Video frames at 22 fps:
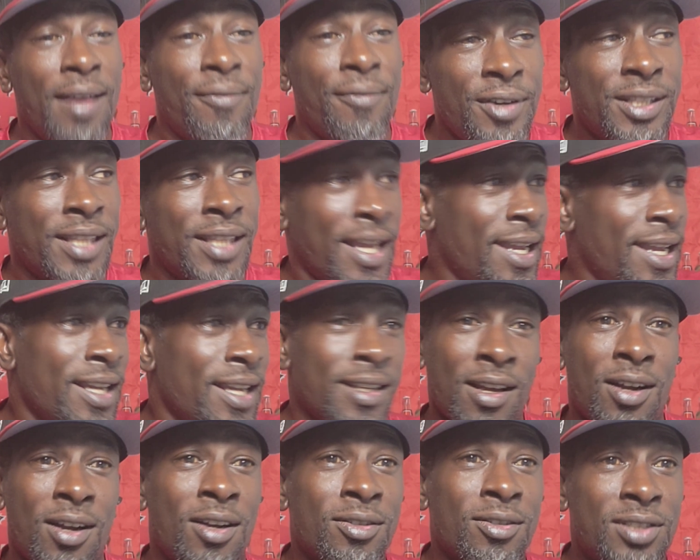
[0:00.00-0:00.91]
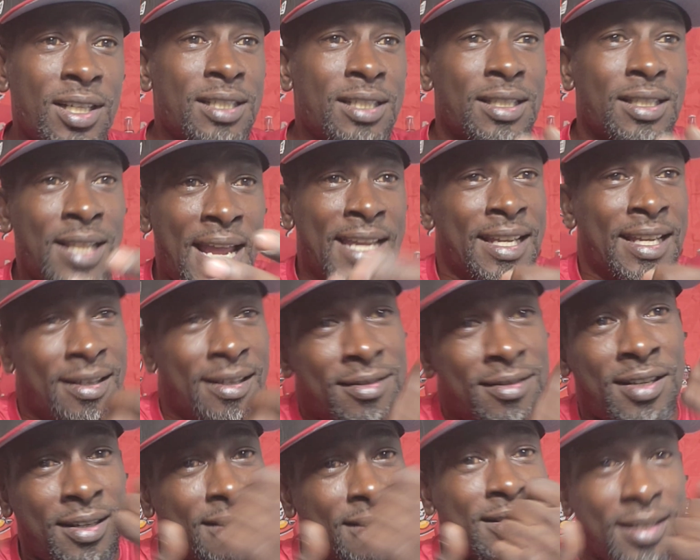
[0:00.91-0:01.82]
everything, dog. Just like
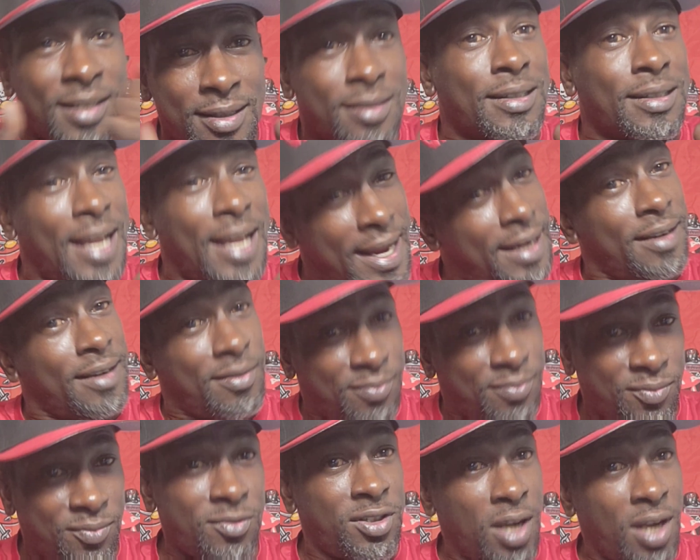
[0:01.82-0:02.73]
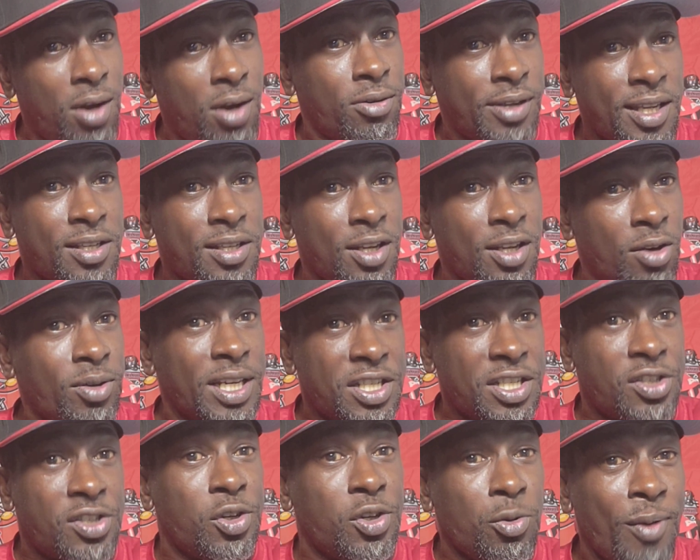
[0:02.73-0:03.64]
Jokic. He
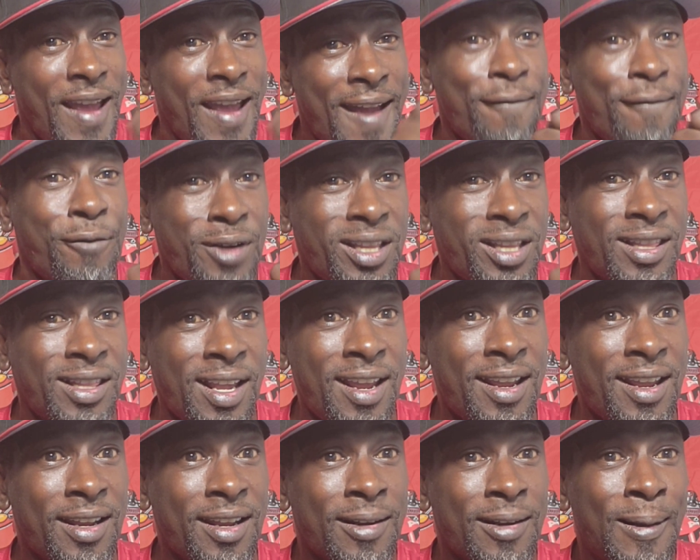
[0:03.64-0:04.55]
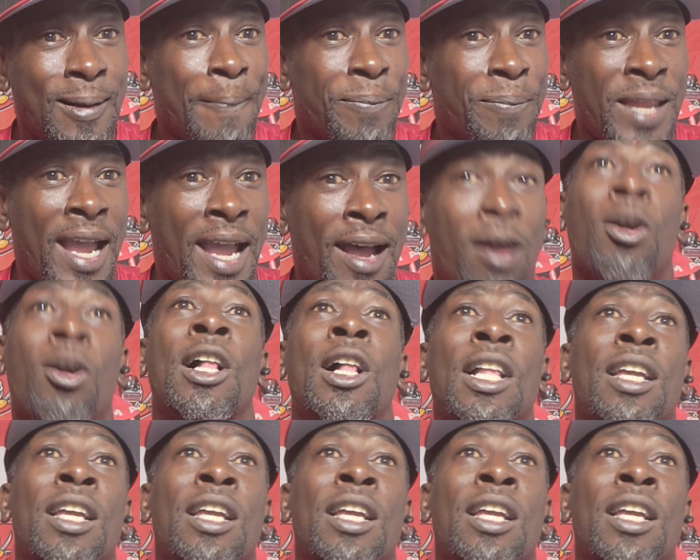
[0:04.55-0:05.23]
can do everything. Now,